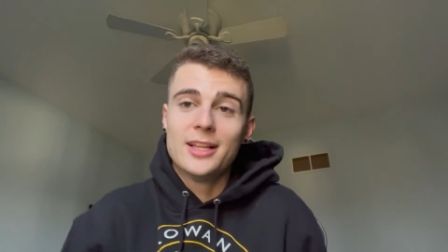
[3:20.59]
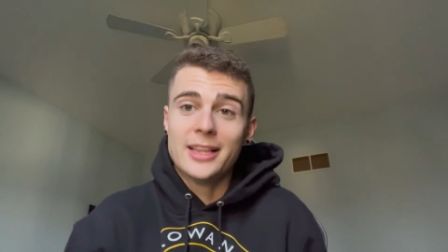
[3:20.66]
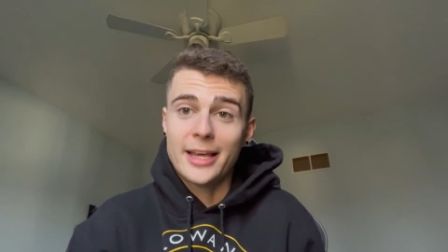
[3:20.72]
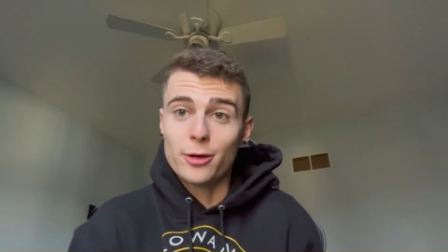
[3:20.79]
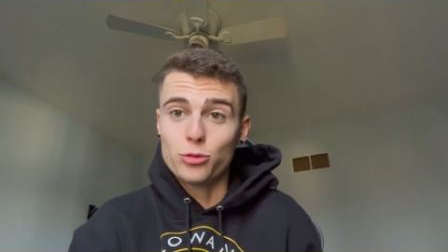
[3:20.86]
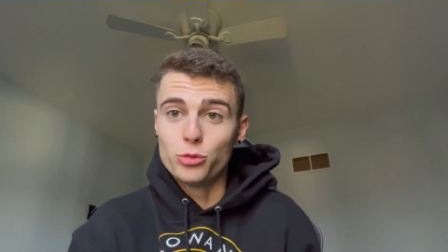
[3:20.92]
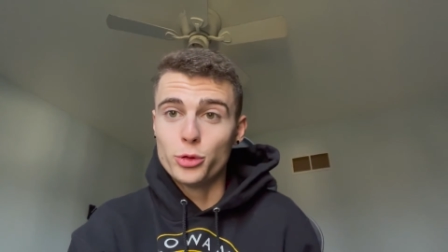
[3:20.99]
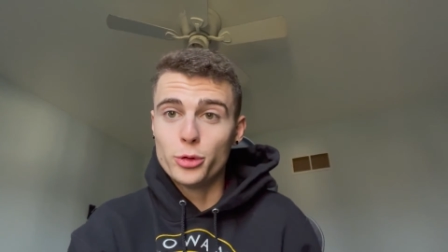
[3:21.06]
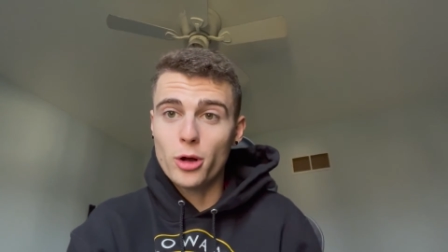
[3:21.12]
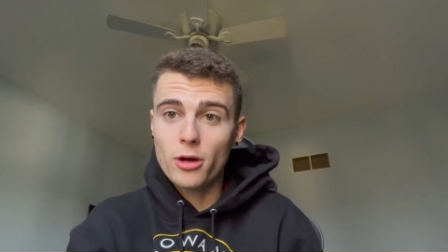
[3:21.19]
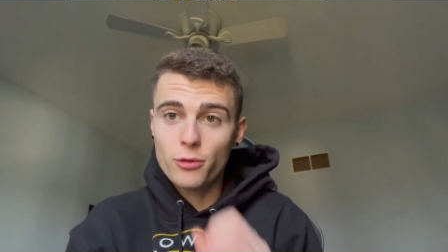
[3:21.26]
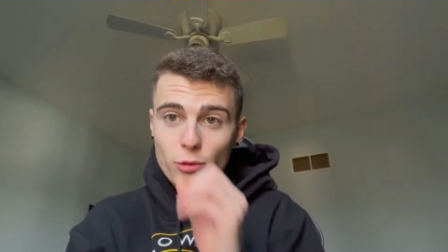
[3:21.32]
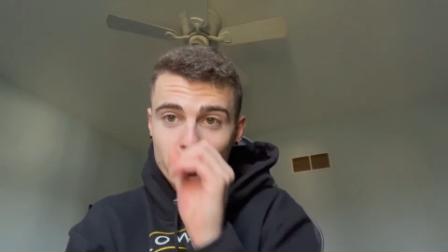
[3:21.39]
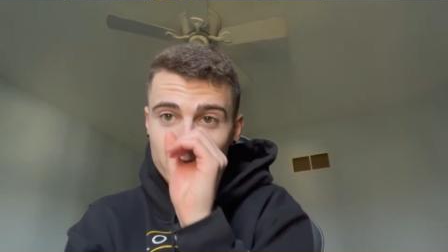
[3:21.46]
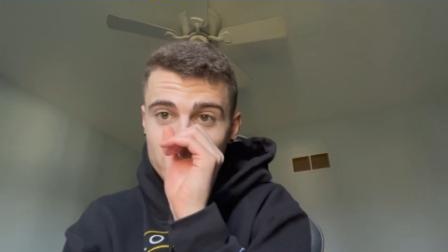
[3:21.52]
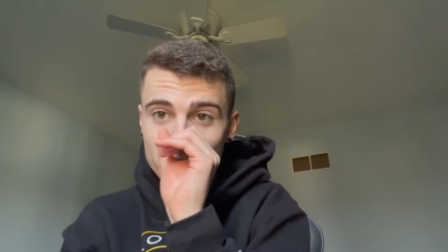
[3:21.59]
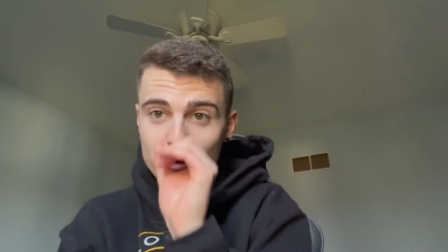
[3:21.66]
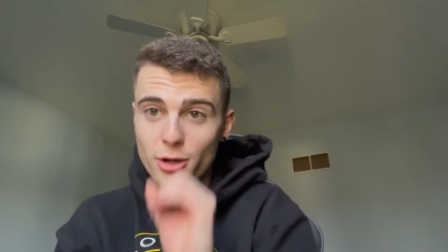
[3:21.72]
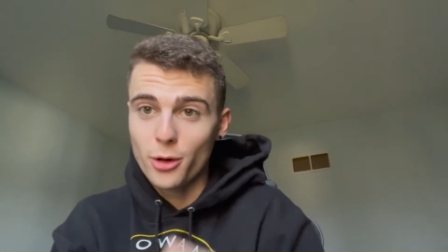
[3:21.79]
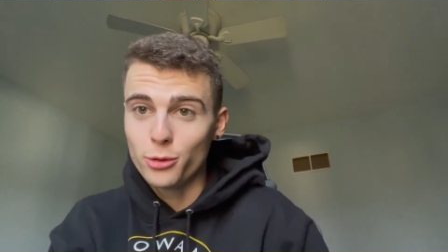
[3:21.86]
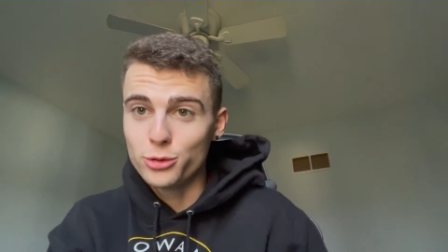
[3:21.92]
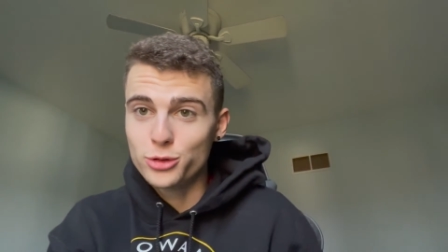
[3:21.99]
like Rudolph with his
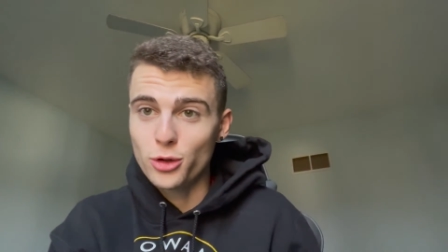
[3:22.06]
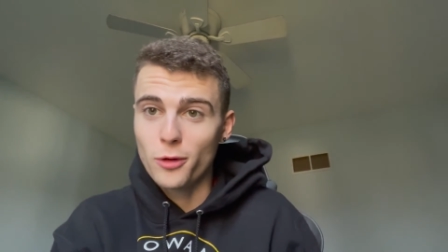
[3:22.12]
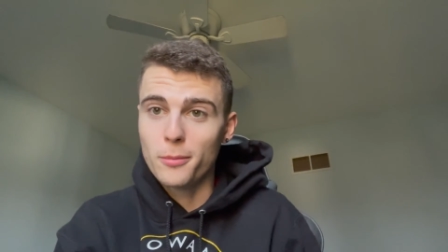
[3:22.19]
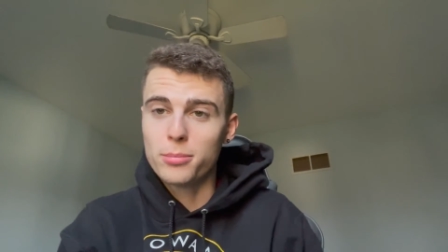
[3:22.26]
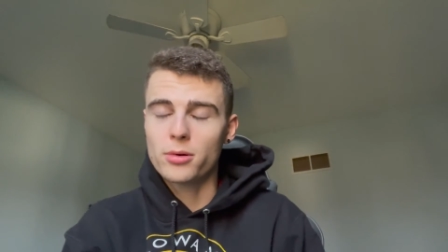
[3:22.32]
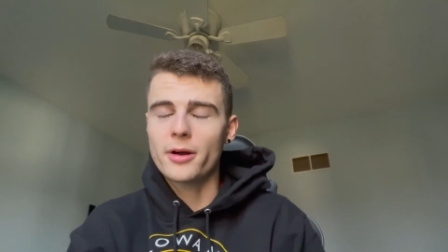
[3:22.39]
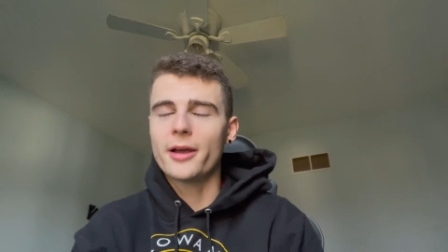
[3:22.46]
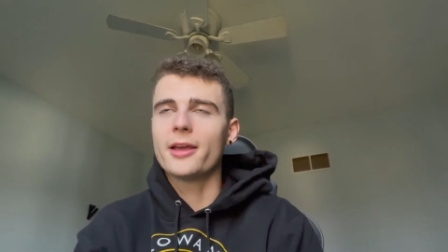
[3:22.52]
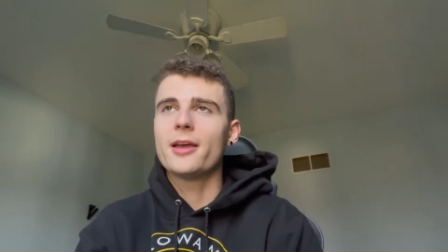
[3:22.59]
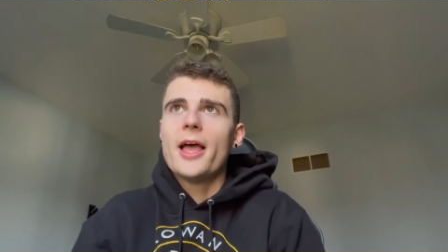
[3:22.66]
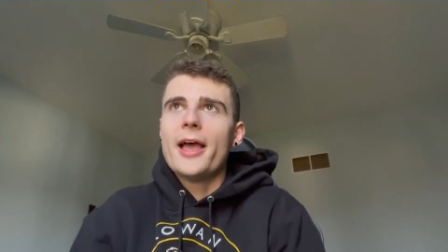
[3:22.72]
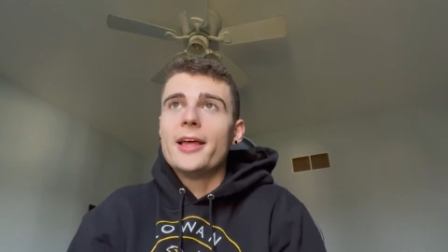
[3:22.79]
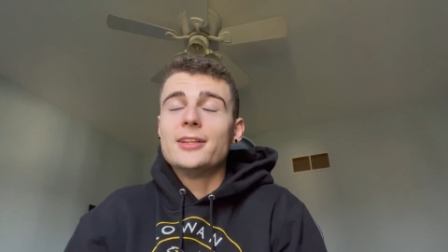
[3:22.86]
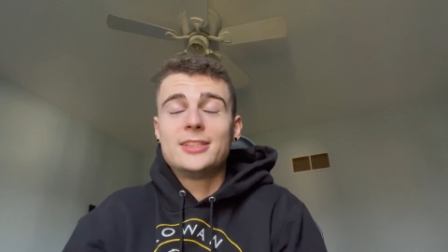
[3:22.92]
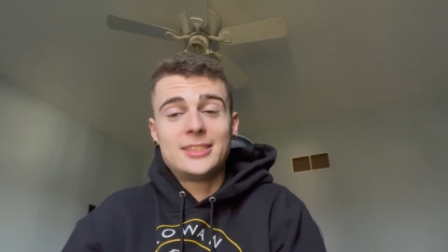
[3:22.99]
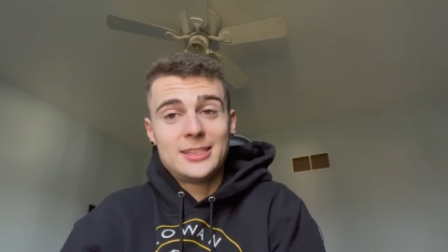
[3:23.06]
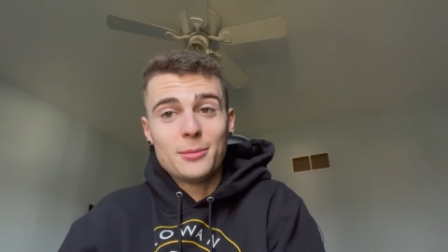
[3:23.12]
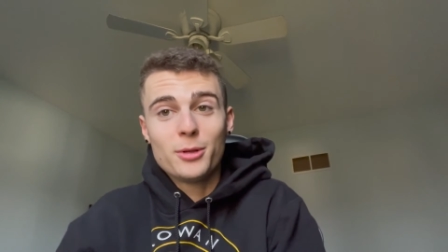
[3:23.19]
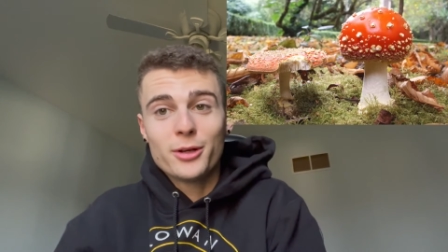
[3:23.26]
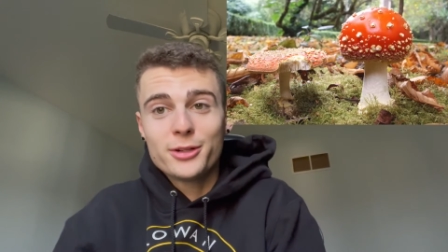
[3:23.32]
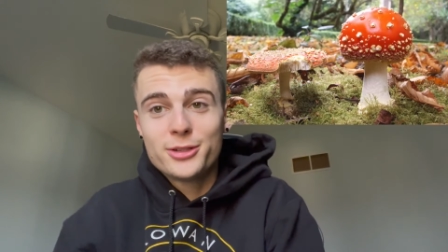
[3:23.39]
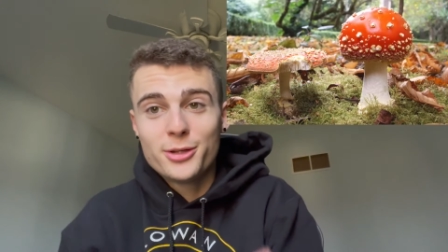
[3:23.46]
nose so bright, uh,
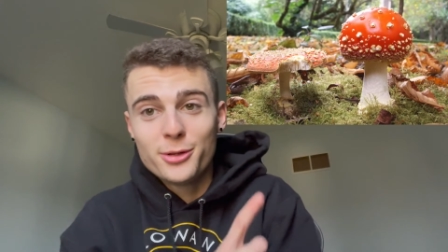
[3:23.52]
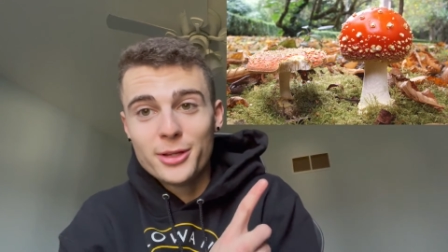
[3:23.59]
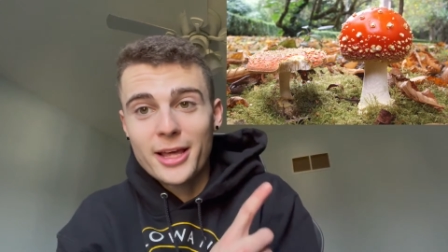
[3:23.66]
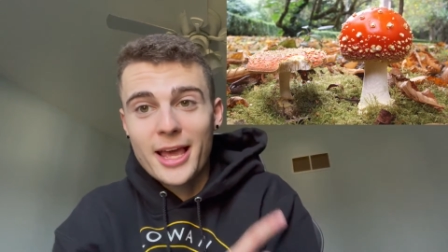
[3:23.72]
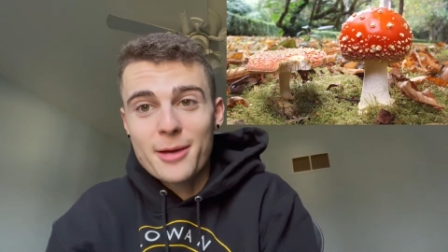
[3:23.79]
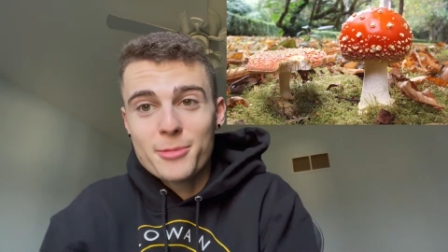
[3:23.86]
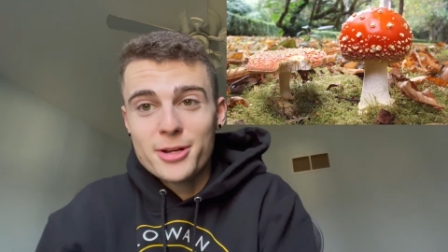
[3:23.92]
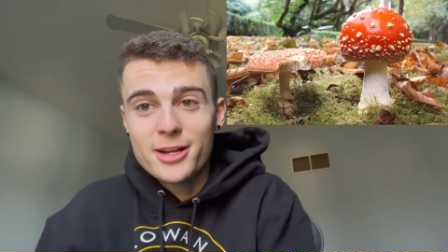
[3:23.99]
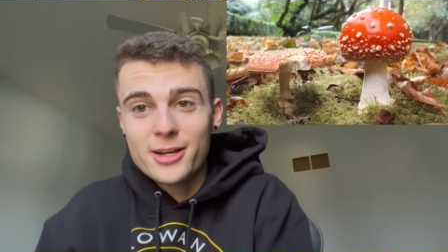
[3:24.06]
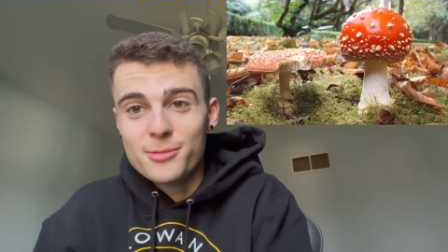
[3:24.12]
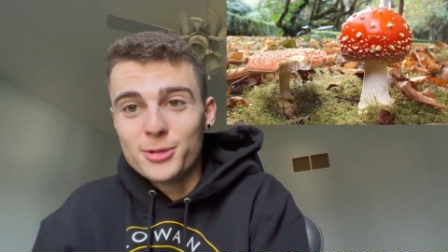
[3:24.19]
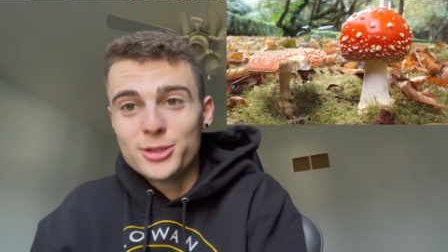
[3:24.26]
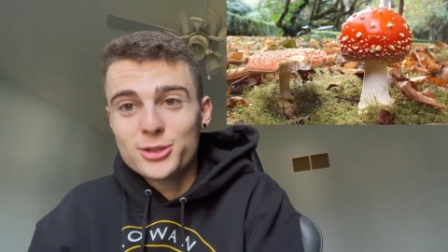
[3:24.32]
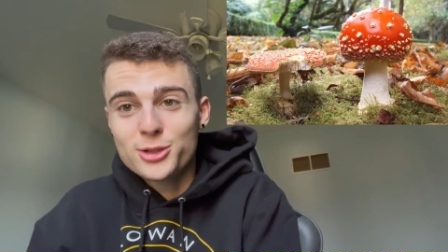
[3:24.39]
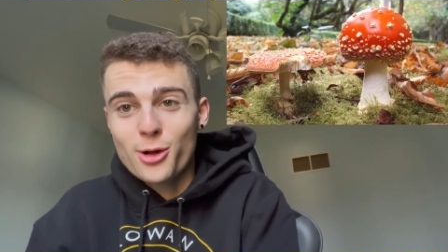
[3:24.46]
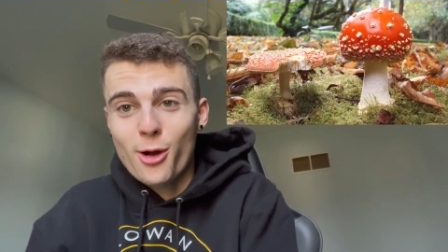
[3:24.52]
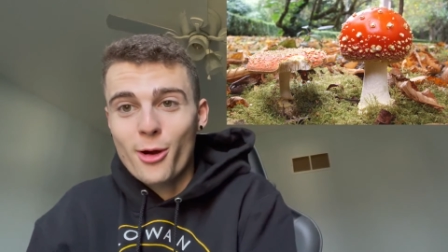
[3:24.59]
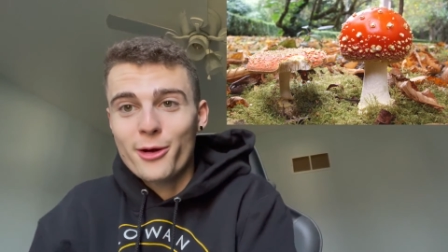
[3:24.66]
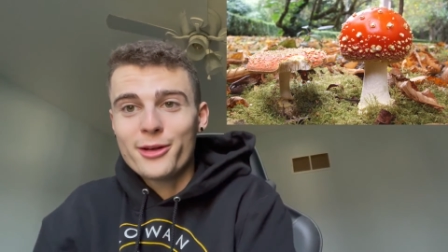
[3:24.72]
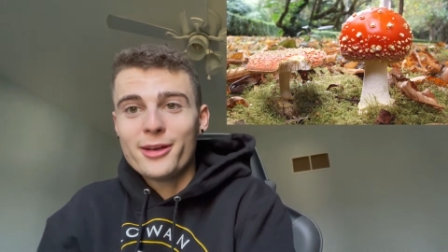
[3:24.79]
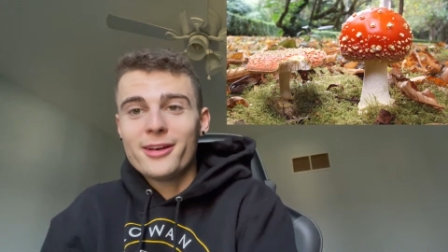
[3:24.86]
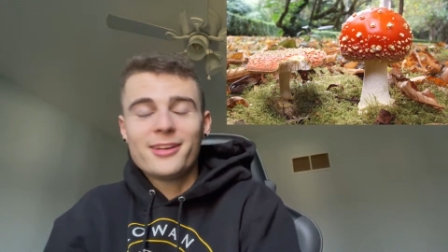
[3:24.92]
similar to the Amanita
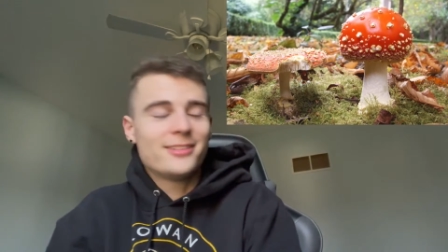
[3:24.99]
muscaria.